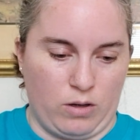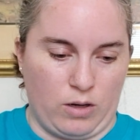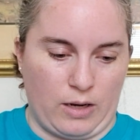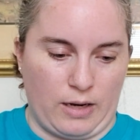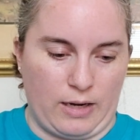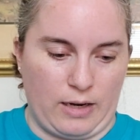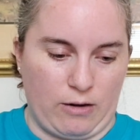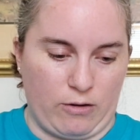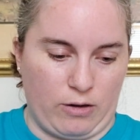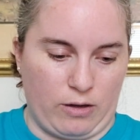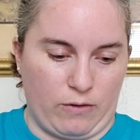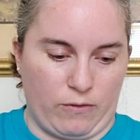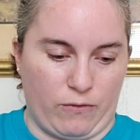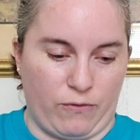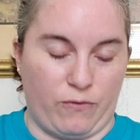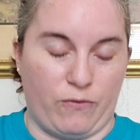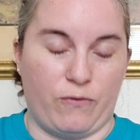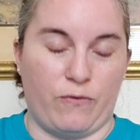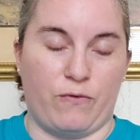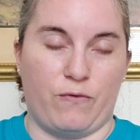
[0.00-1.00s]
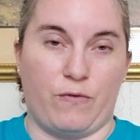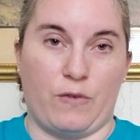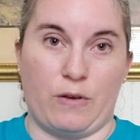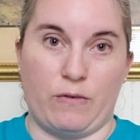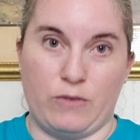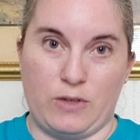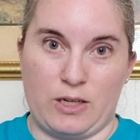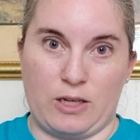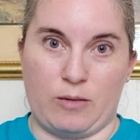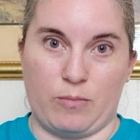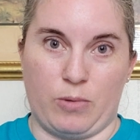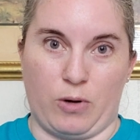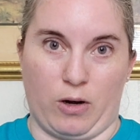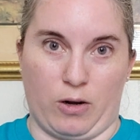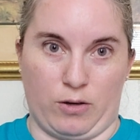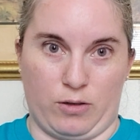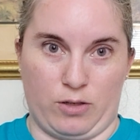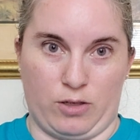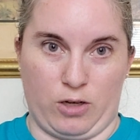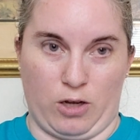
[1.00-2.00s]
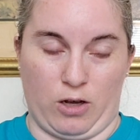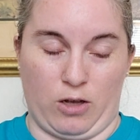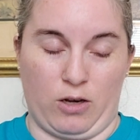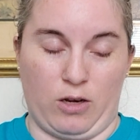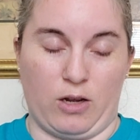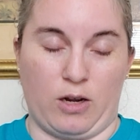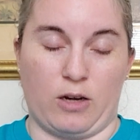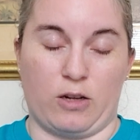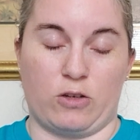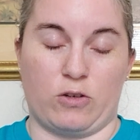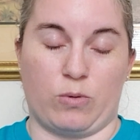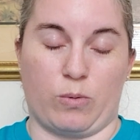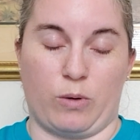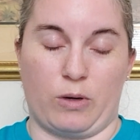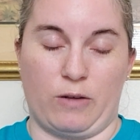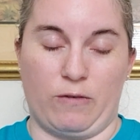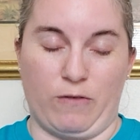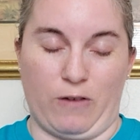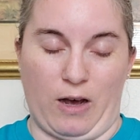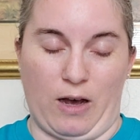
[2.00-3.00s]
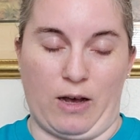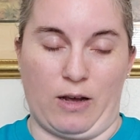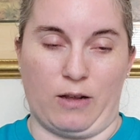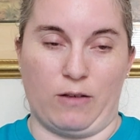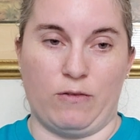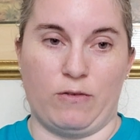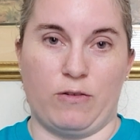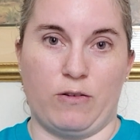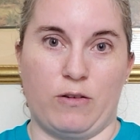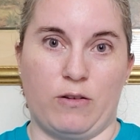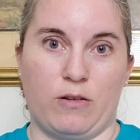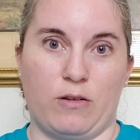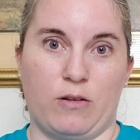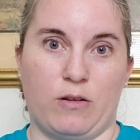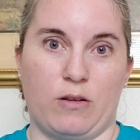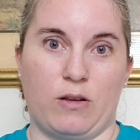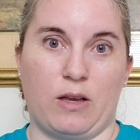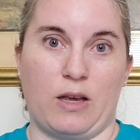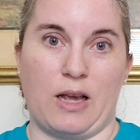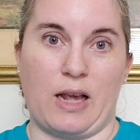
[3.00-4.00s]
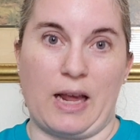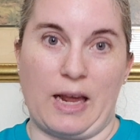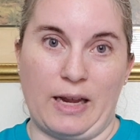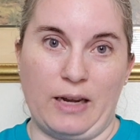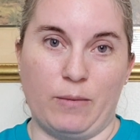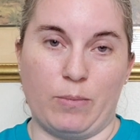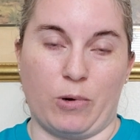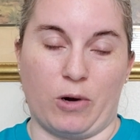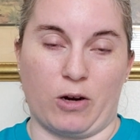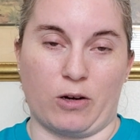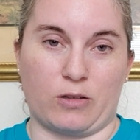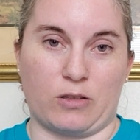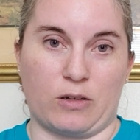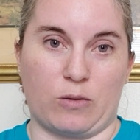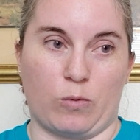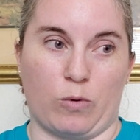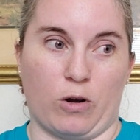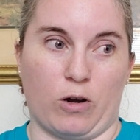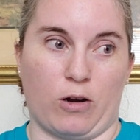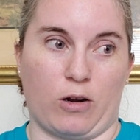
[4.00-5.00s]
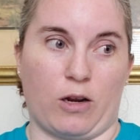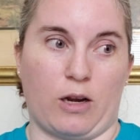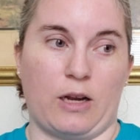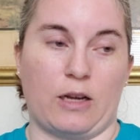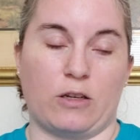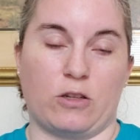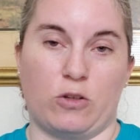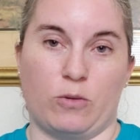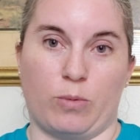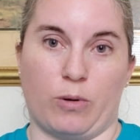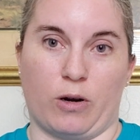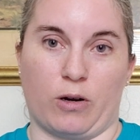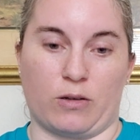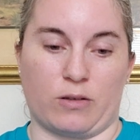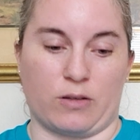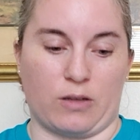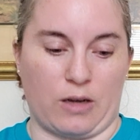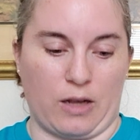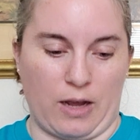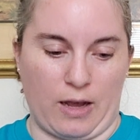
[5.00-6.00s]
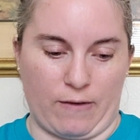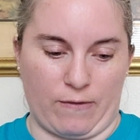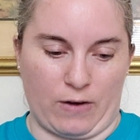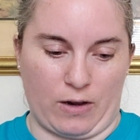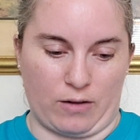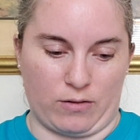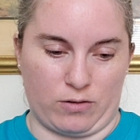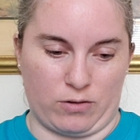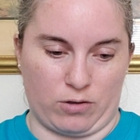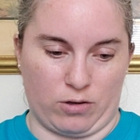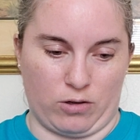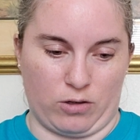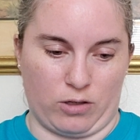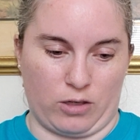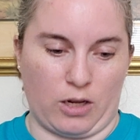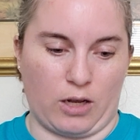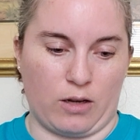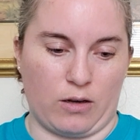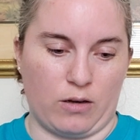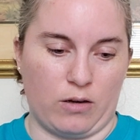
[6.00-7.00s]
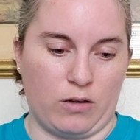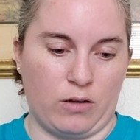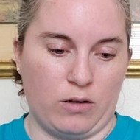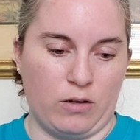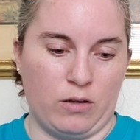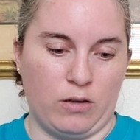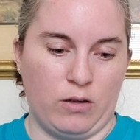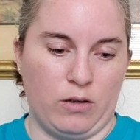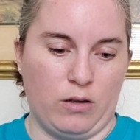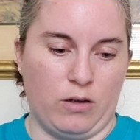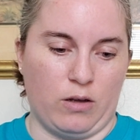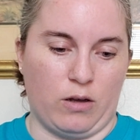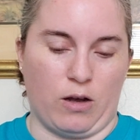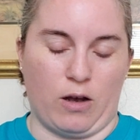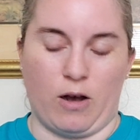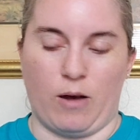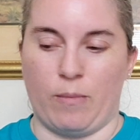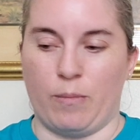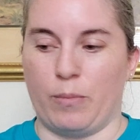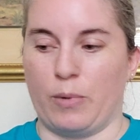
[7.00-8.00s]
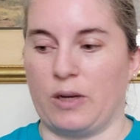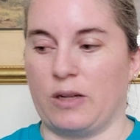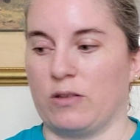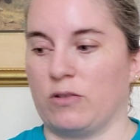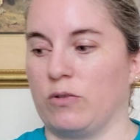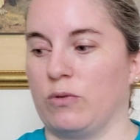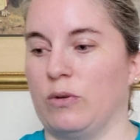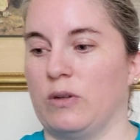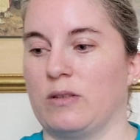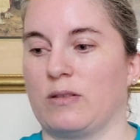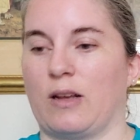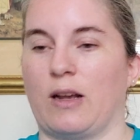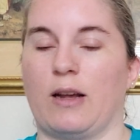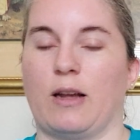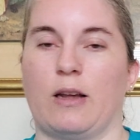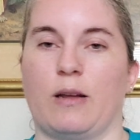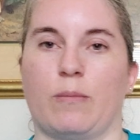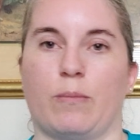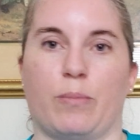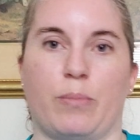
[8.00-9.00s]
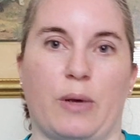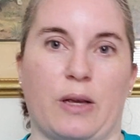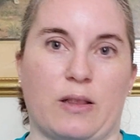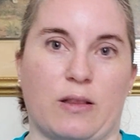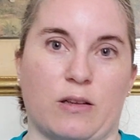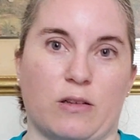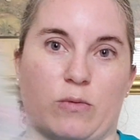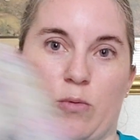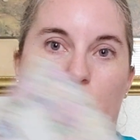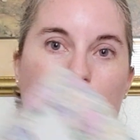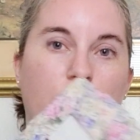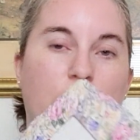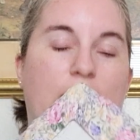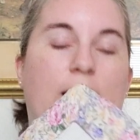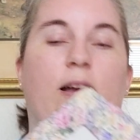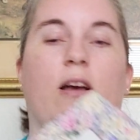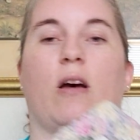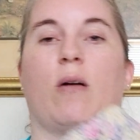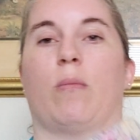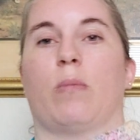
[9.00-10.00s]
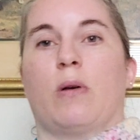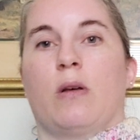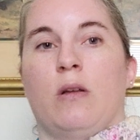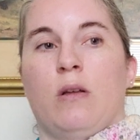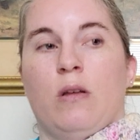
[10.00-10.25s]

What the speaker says: I now have 15 parks done out of 25, 8 parks in work, and 2 parks that I have not started yet. But as soon as I pick this one back up,